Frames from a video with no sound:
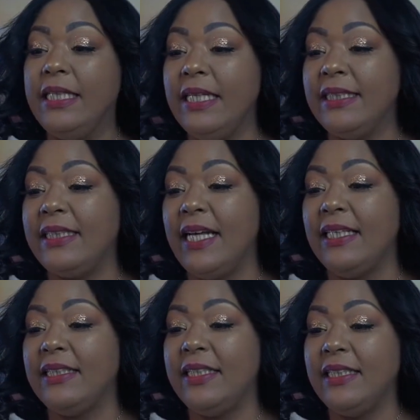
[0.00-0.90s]
This
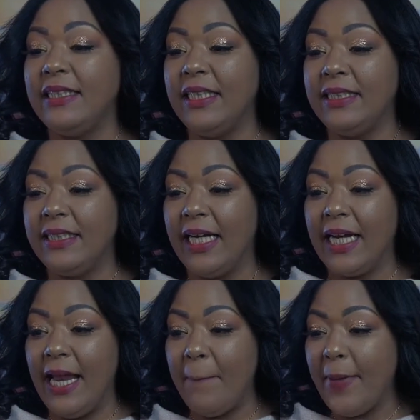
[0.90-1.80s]
says this is the
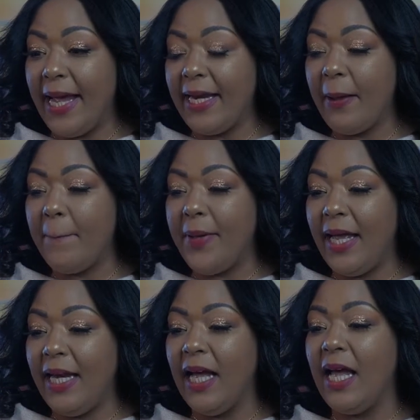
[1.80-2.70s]
Glamnetic
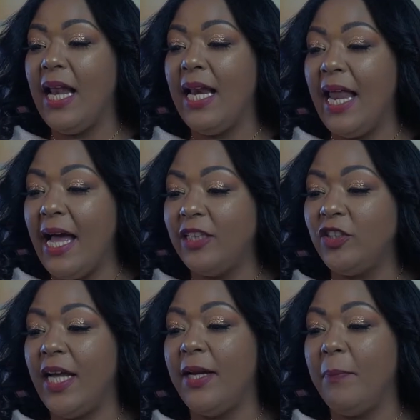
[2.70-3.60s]
Bella
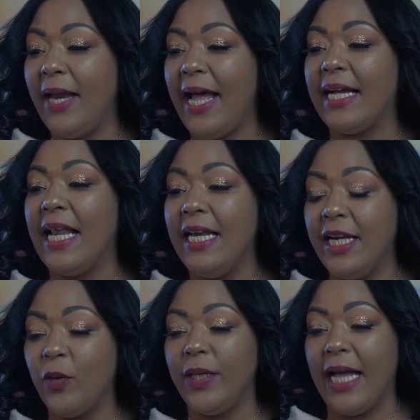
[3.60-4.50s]
Lash and Black
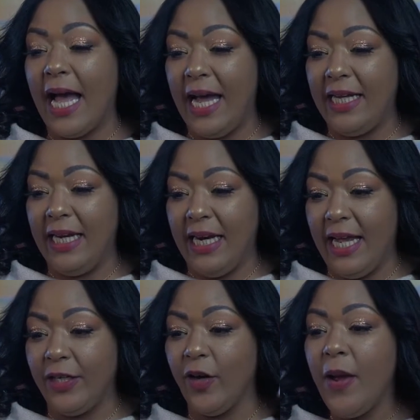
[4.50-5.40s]
Liquid
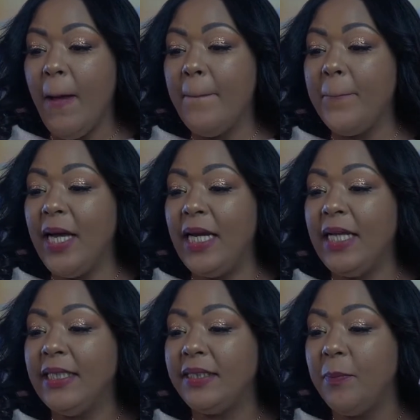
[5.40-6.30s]
Eyeliner. Bella
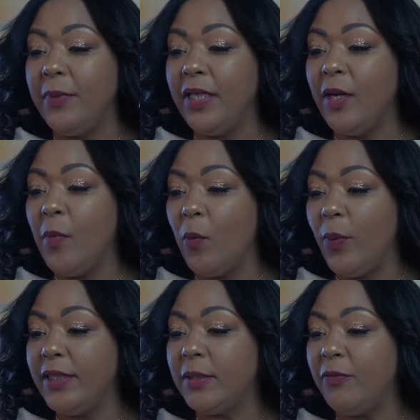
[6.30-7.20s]
is a medium
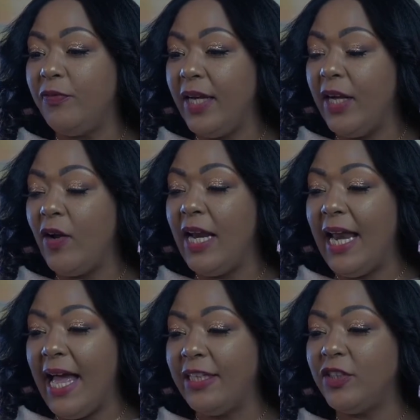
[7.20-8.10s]
with flare
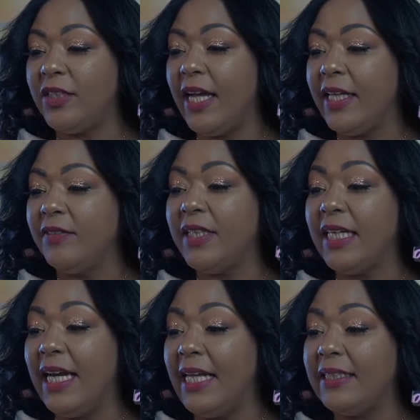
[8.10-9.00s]
lash that gives a
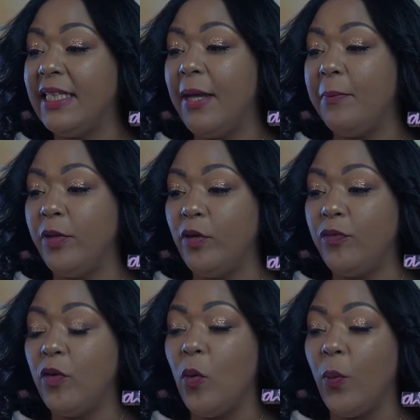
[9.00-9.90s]
classy and
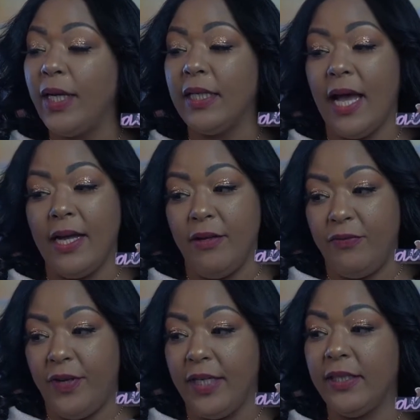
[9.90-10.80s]
beautiful wing eye
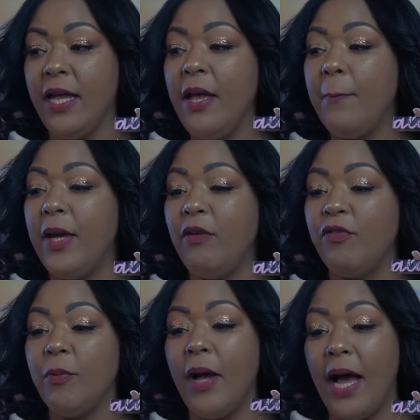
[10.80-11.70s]
effect. Made
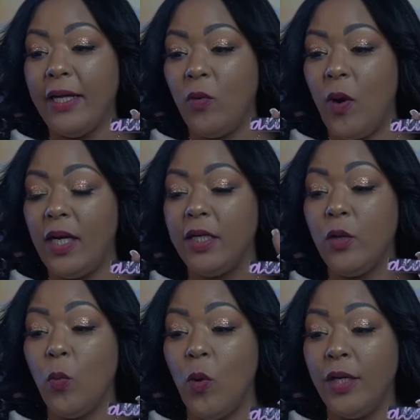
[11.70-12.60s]
from high quality
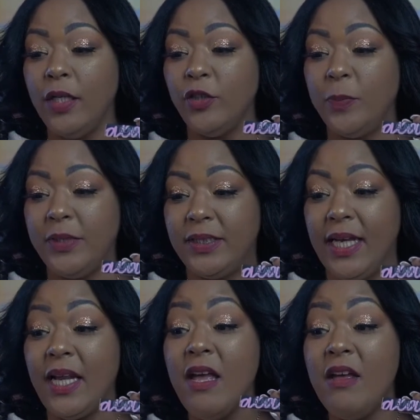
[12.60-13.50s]

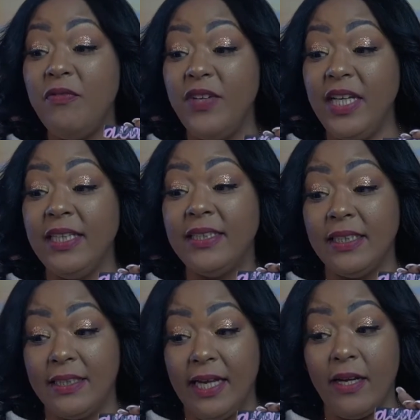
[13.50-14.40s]
100% vegan
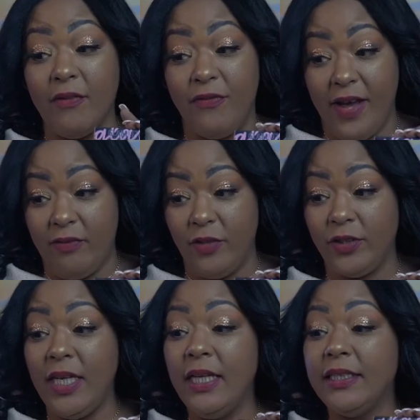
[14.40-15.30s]
synthetic
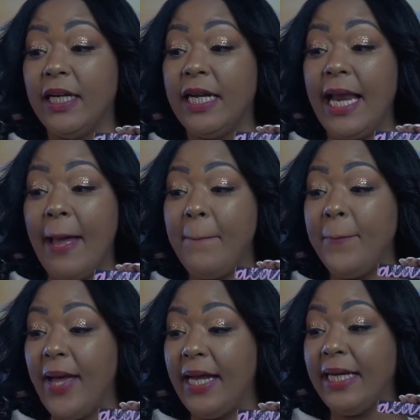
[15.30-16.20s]
fibers. The
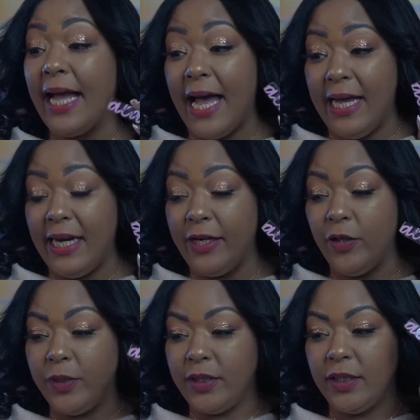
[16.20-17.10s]
Glamnetic
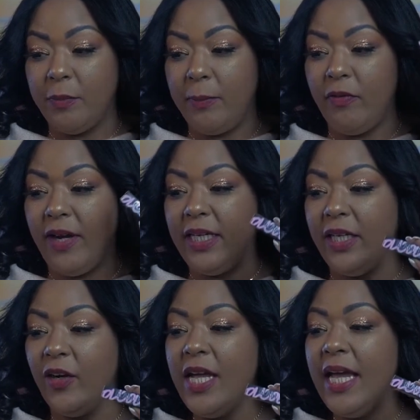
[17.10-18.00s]
Eyeliner, which is this baby right
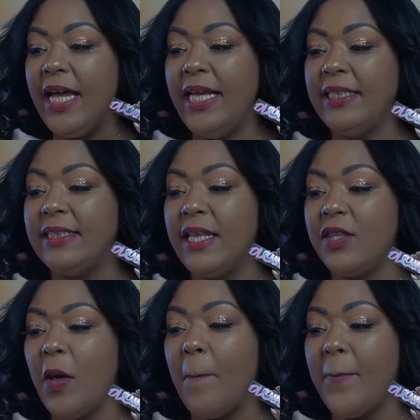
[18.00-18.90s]
here, is
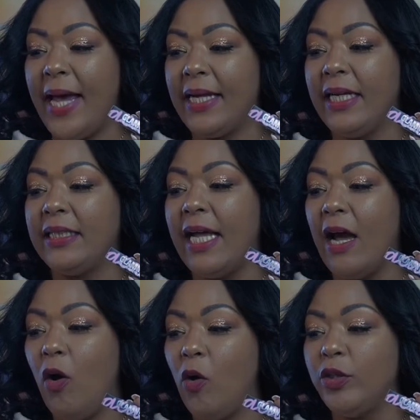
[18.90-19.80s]
the magnet
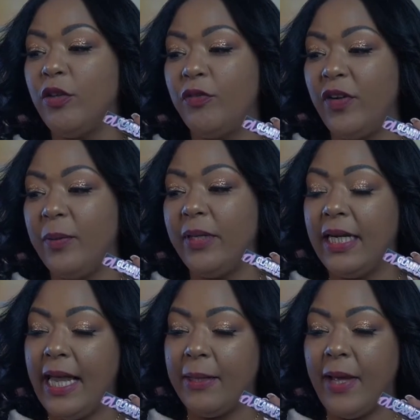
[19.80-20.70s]
that holds your favorite
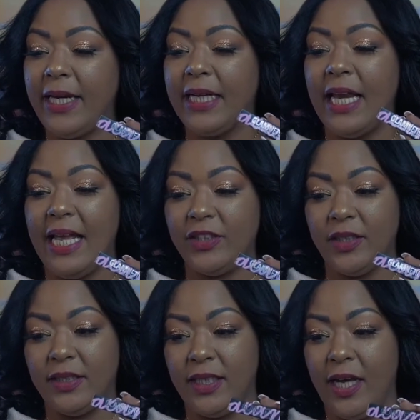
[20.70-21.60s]
Glamnetic
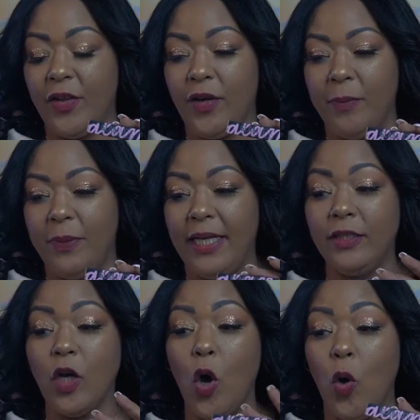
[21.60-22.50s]
lashes together in
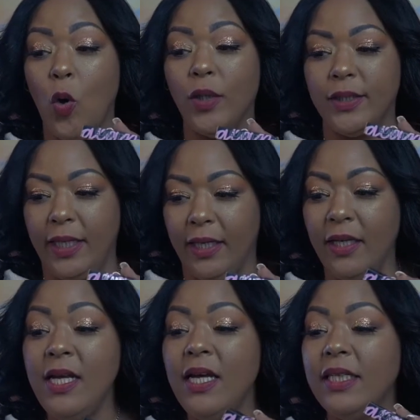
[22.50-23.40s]
place all day.
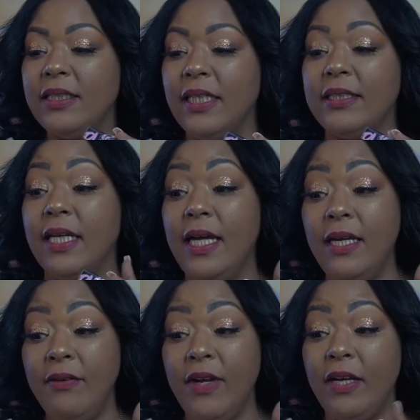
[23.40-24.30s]
It says the
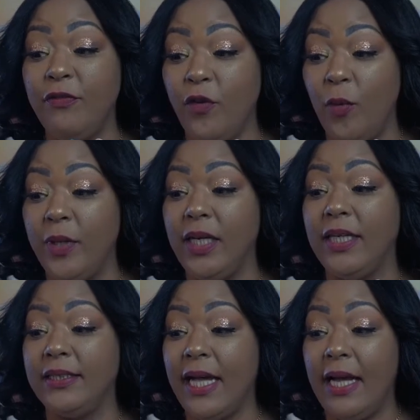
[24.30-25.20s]
innovative formula
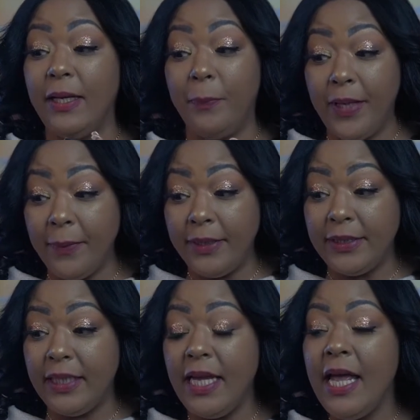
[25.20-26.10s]
is highly
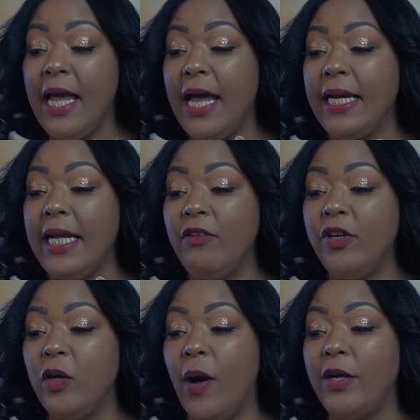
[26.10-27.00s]
pigmented and it
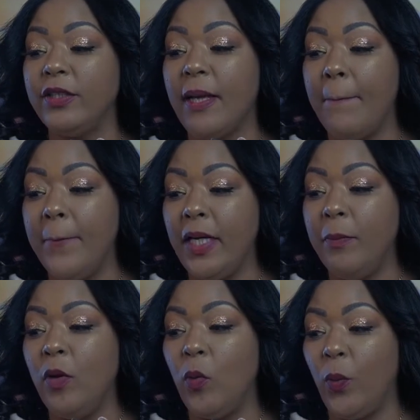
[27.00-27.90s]
requires
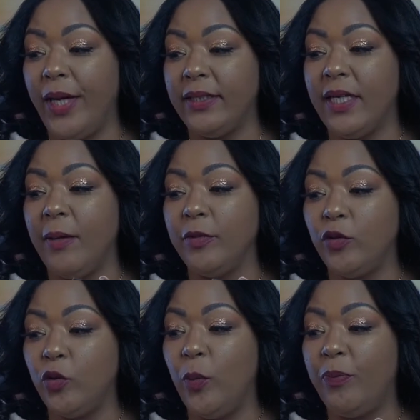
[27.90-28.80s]
minimal wait time
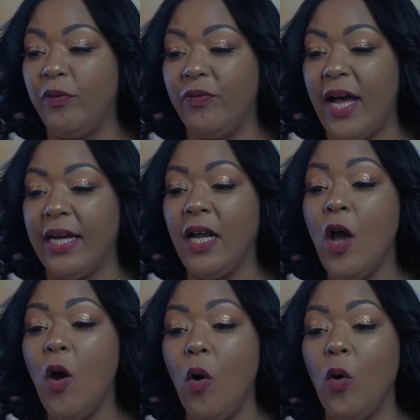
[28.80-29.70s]
to provide
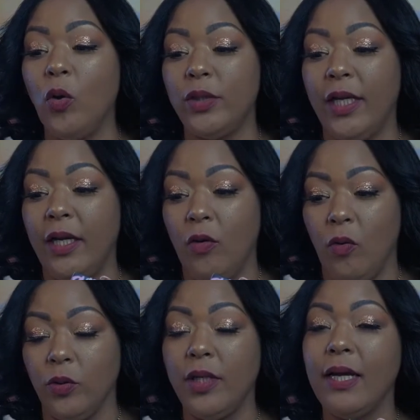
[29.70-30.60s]
all day
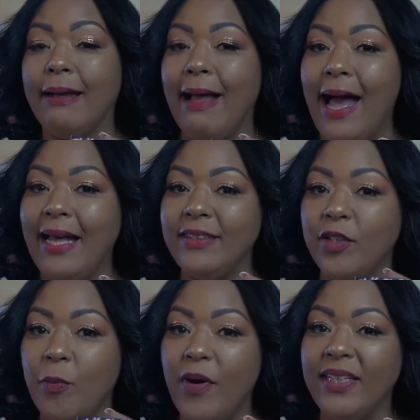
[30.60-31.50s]
hold. Guys,
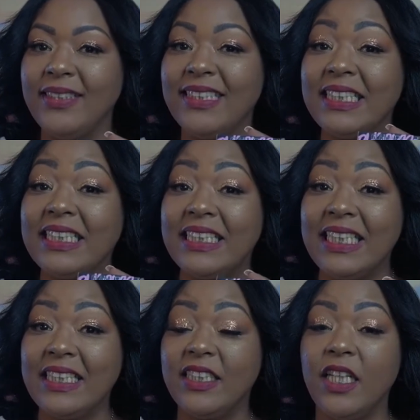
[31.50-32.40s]
the price is
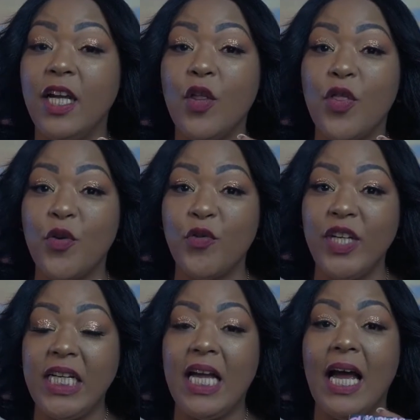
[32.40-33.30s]

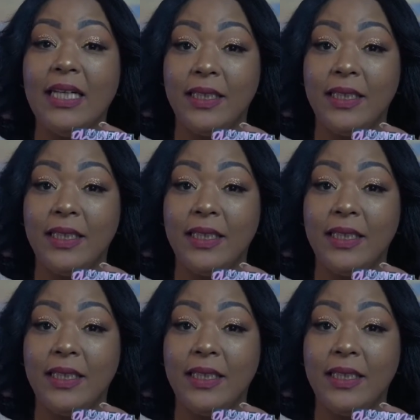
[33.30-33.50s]
$63.